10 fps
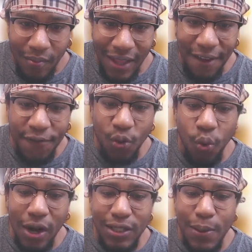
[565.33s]
If you
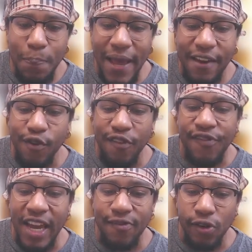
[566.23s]
want to beg for
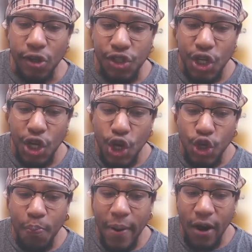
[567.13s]
favors,
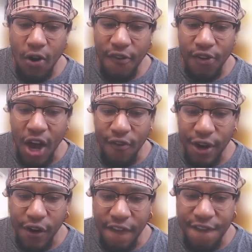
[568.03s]
you better off
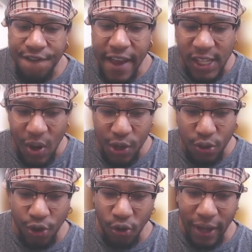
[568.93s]
covering your face while
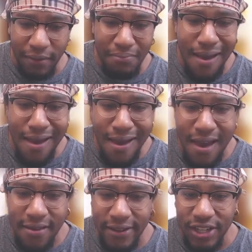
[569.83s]
you do it. Nah.
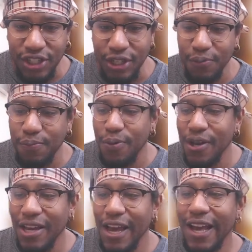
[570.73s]
And she
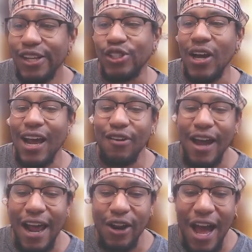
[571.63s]
puts her tongue
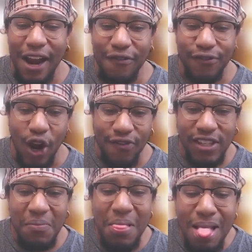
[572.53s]
out of Darvis.